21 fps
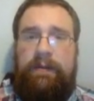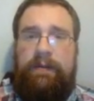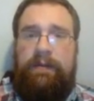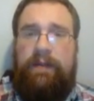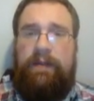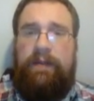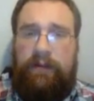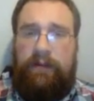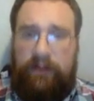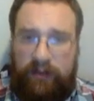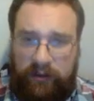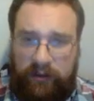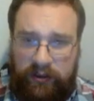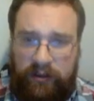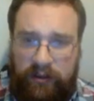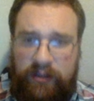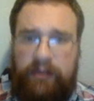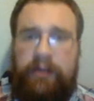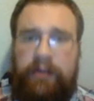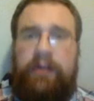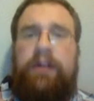It was a
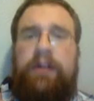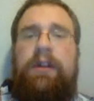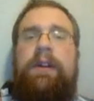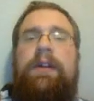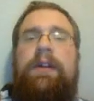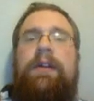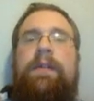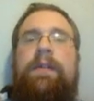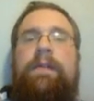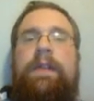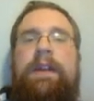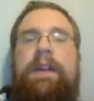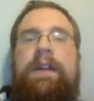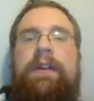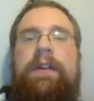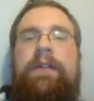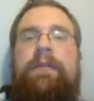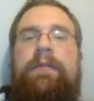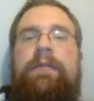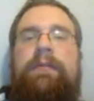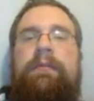long
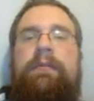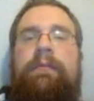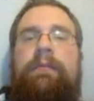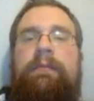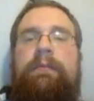video.